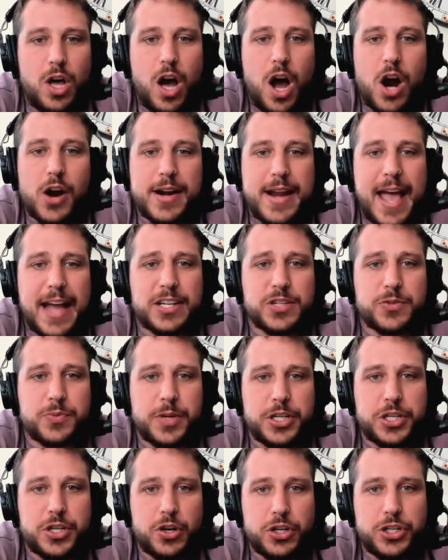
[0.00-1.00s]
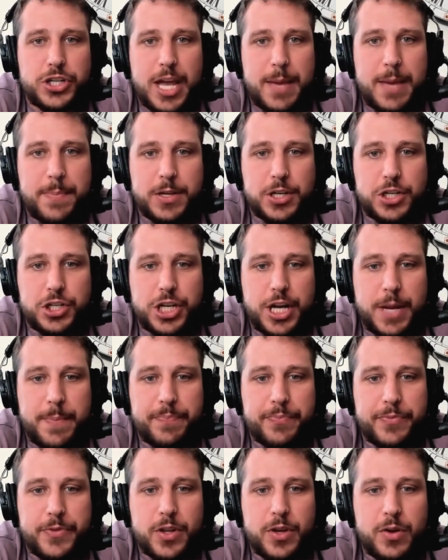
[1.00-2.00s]
Our next regional
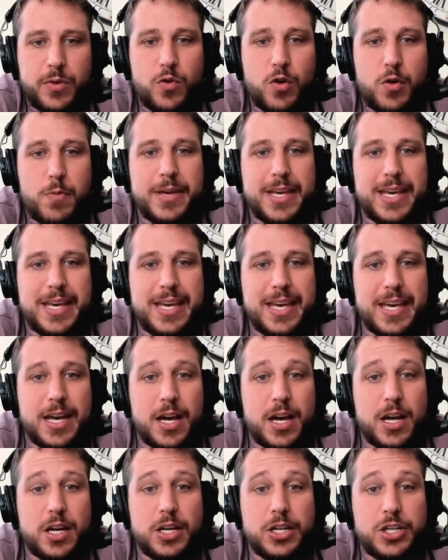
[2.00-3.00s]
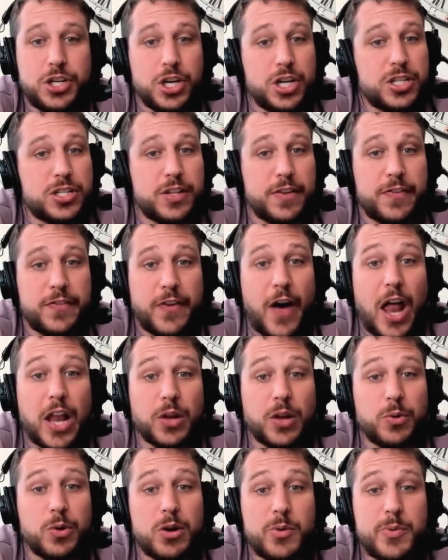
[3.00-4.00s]
championship will be just the
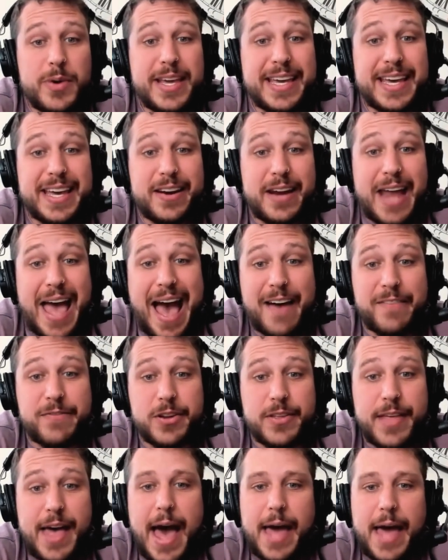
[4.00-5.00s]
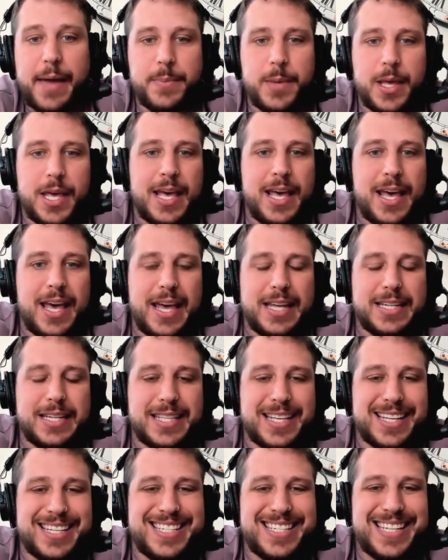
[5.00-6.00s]
following weekend after that. It's
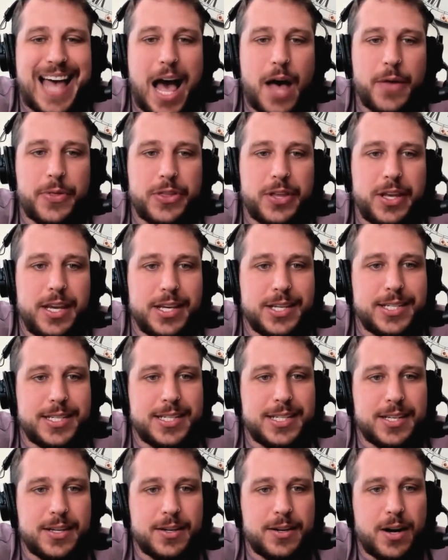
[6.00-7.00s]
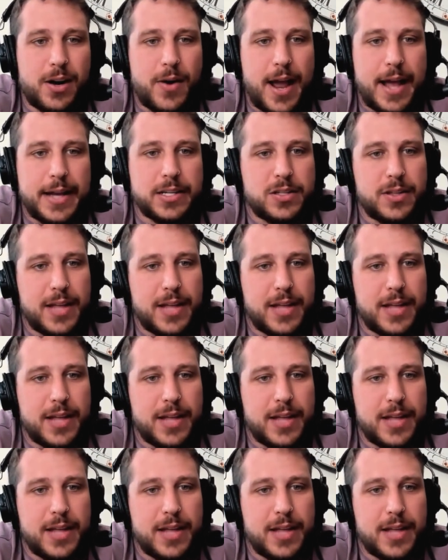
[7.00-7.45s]
the Southeast. All right.